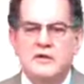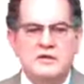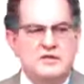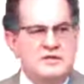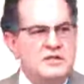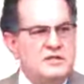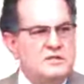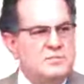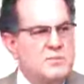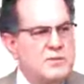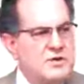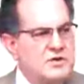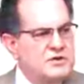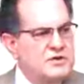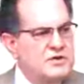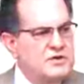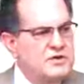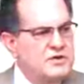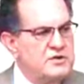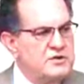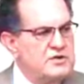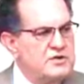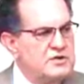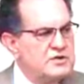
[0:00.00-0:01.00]
because this
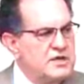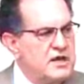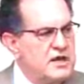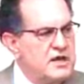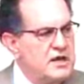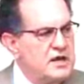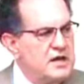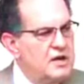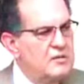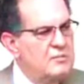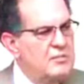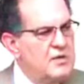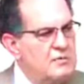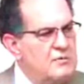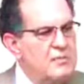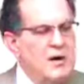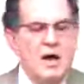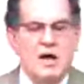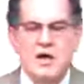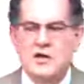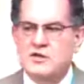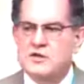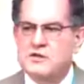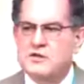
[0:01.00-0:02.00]
persecution is getting a little bit
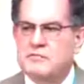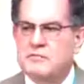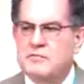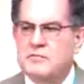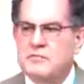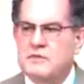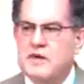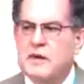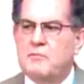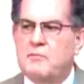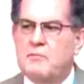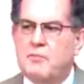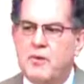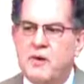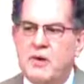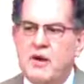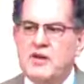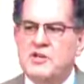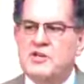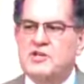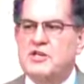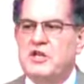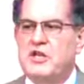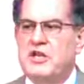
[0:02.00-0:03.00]
much. They're
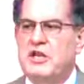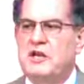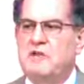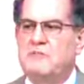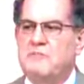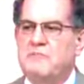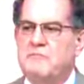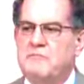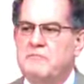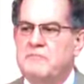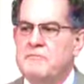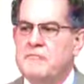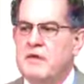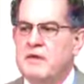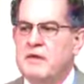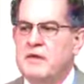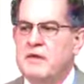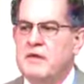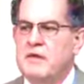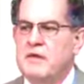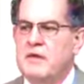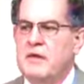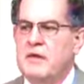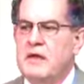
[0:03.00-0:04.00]
preaching
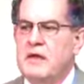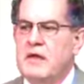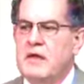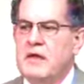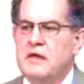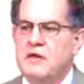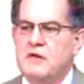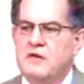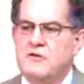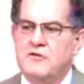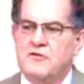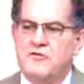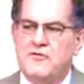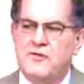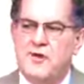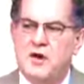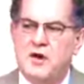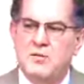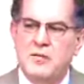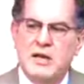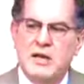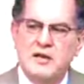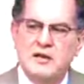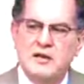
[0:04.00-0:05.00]
and
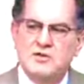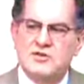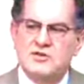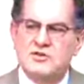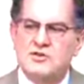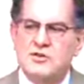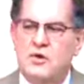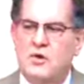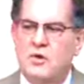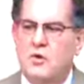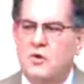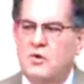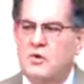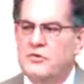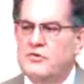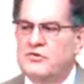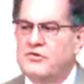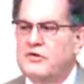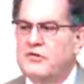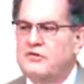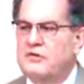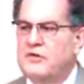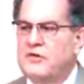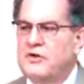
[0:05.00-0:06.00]
confirming the
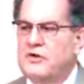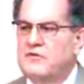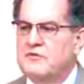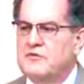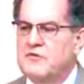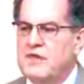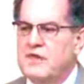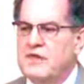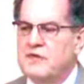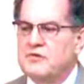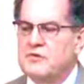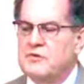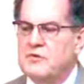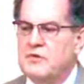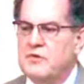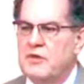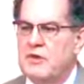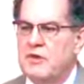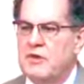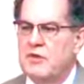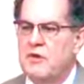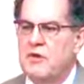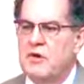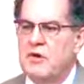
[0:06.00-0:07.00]
souls of, of these who
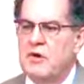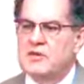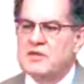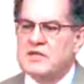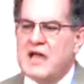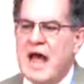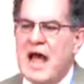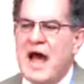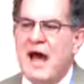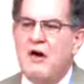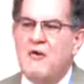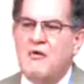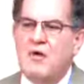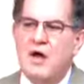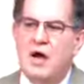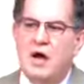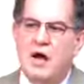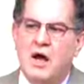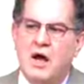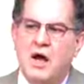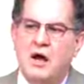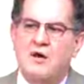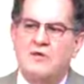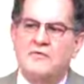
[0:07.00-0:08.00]
are the Lord's out
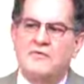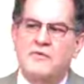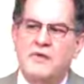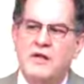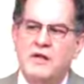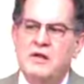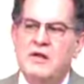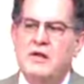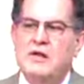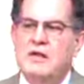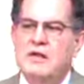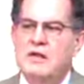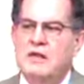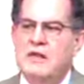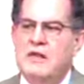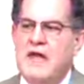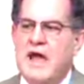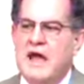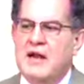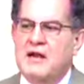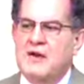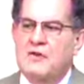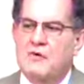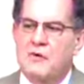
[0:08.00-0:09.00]
of
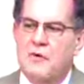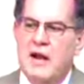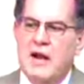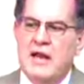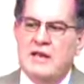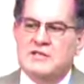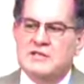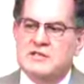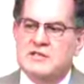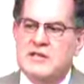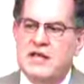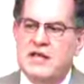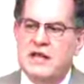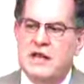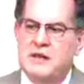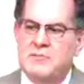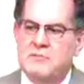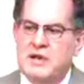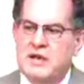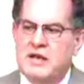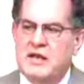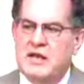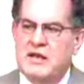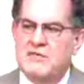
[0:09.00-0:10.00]
that grace that
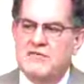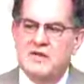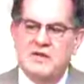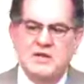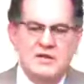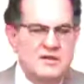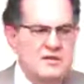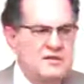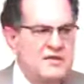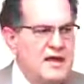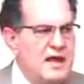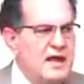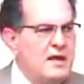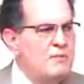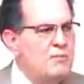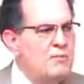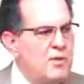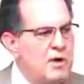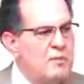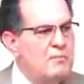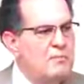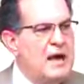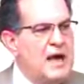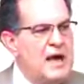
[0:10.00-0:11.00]
had been given to
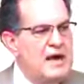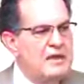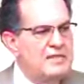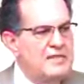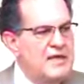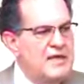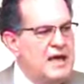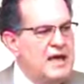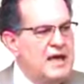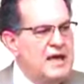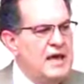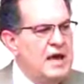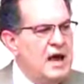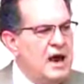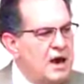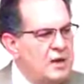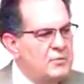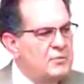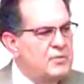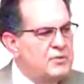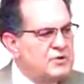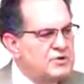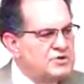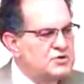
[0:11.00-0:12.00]
them, whereby they
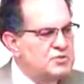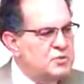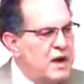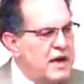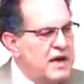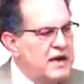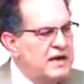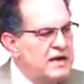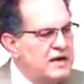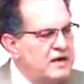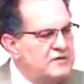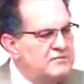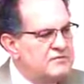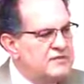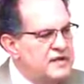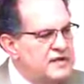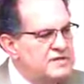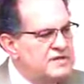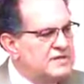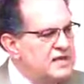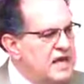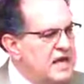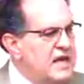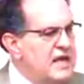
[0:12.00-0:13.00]
are persuaded of
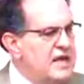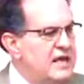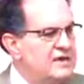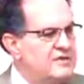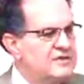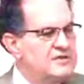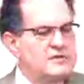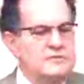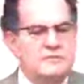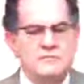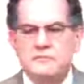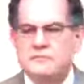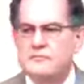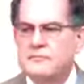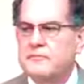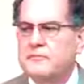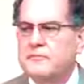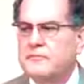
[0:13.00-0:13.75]
these things.